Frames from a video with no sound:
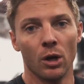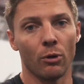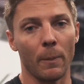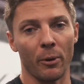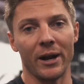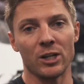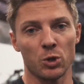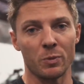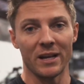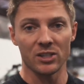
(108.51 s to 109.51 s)
rep range,
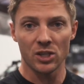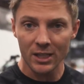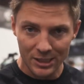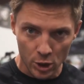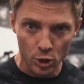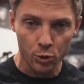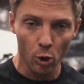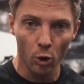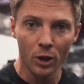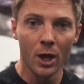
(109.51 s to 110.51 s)
which means it's
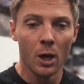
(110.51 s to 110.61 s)
controlled,